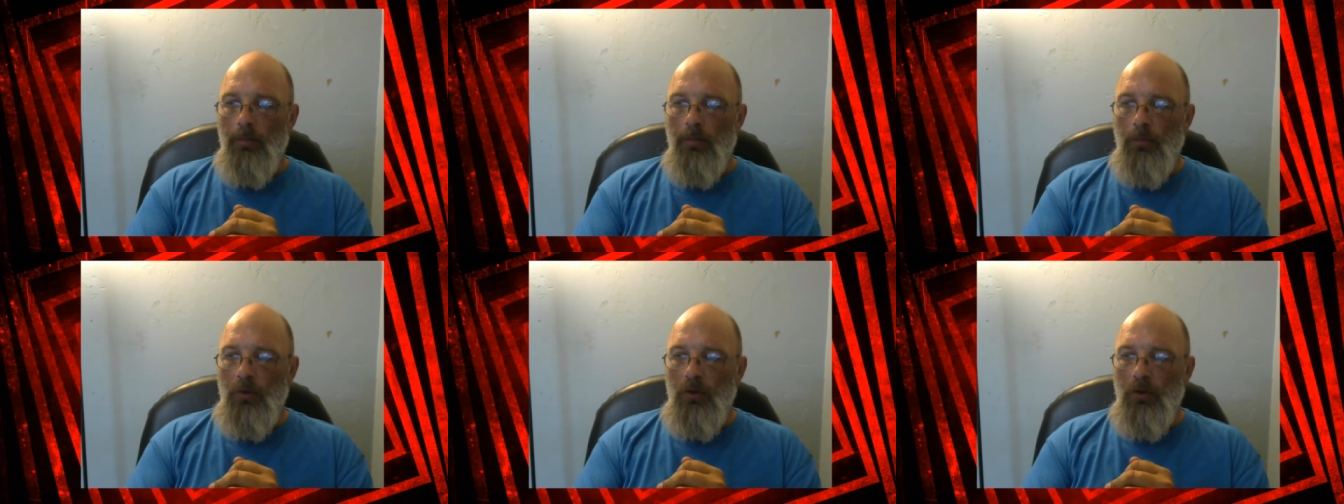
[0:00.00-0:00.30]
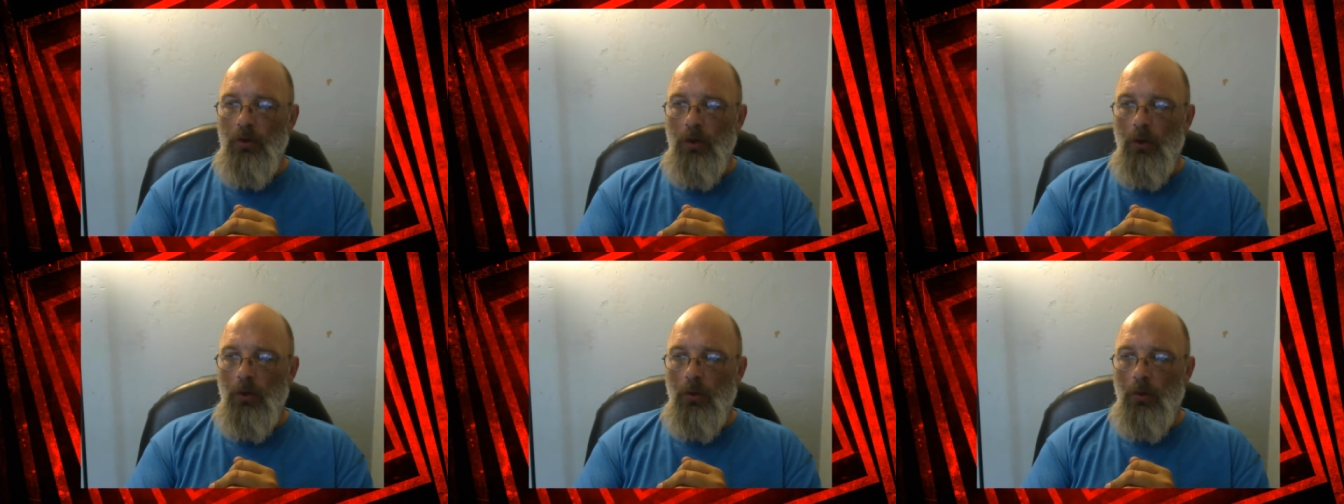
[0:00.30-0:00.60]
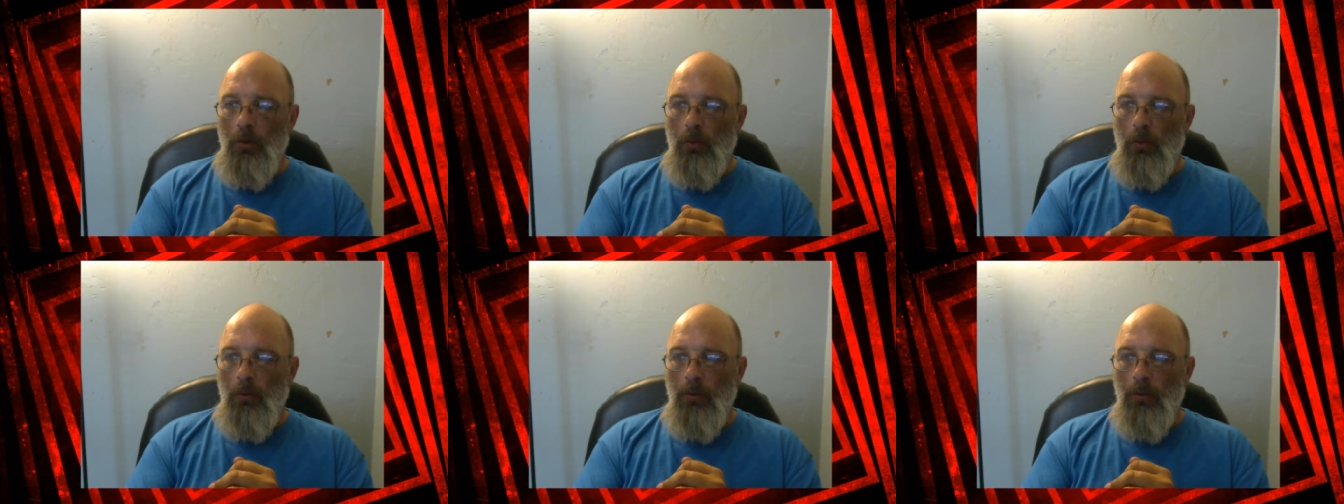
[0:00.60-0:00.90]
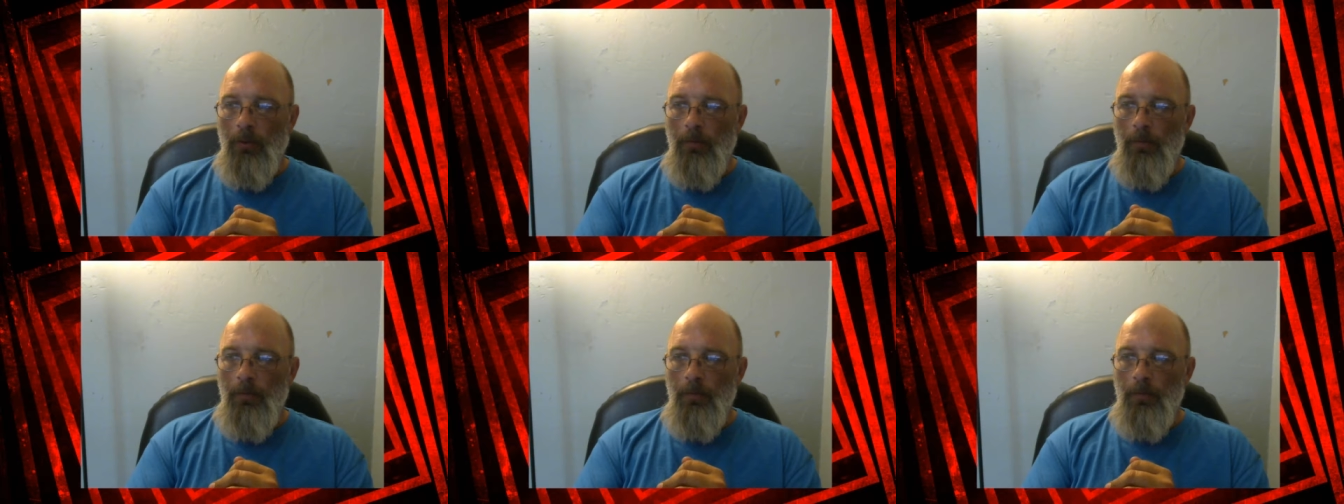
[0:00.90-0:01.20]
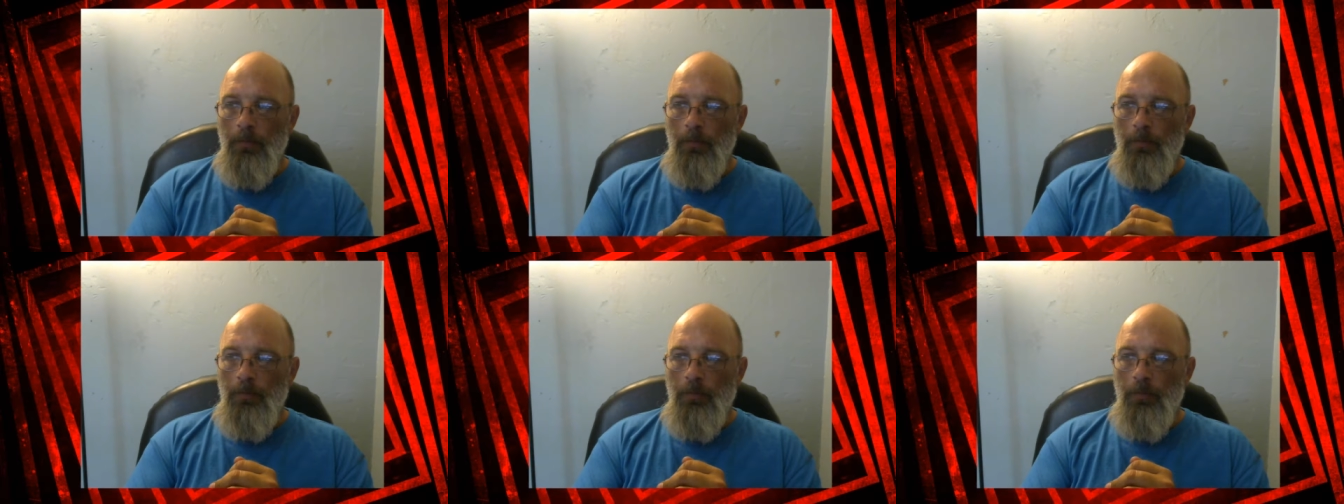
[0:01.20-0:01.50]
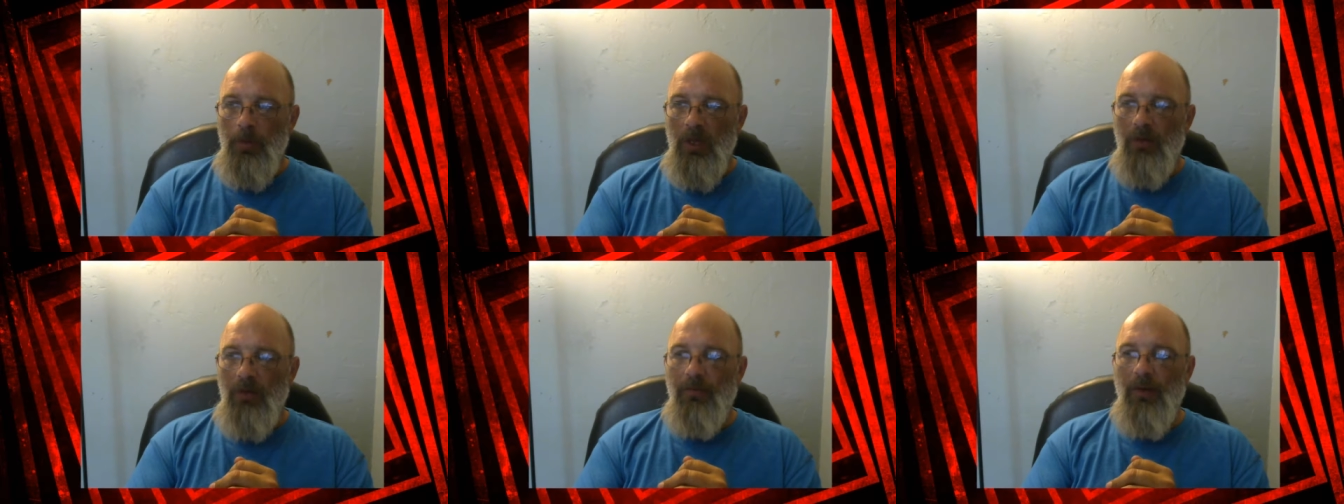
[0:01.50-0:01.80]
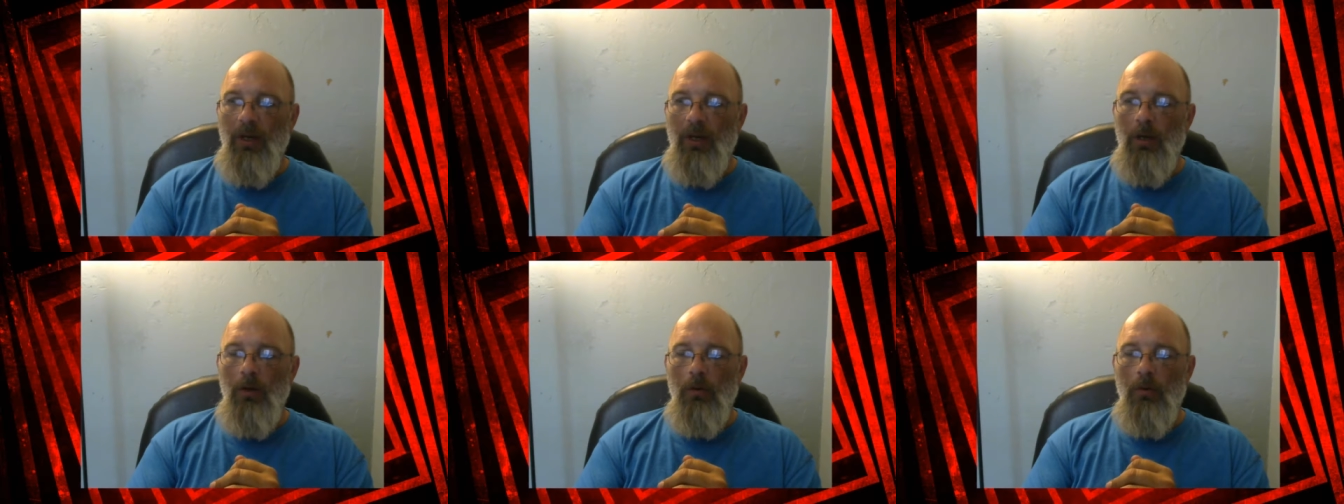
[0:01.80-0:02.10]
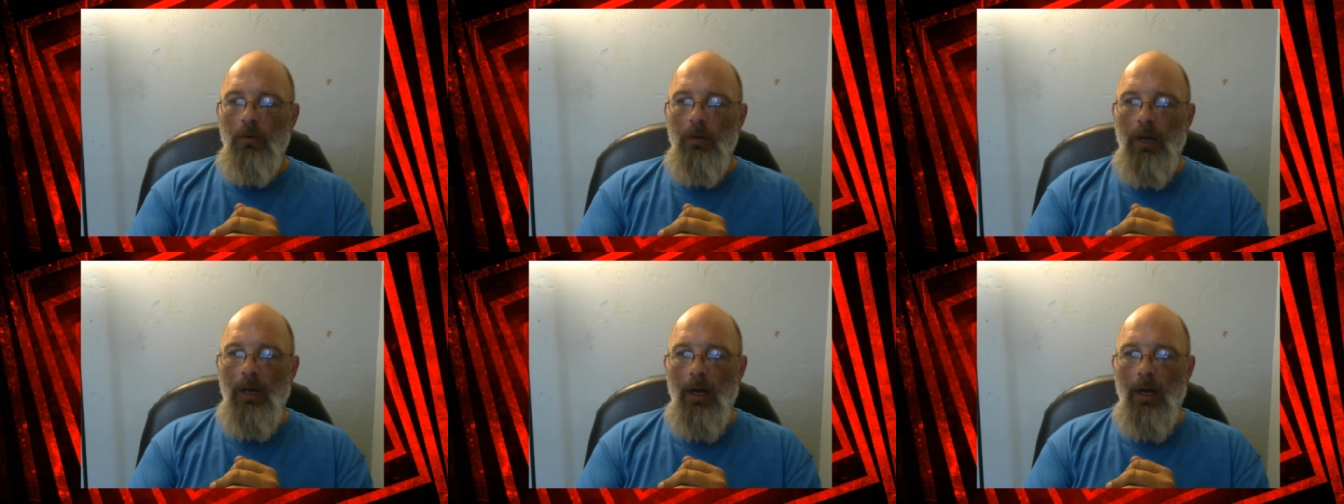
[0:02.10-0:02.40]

So this video,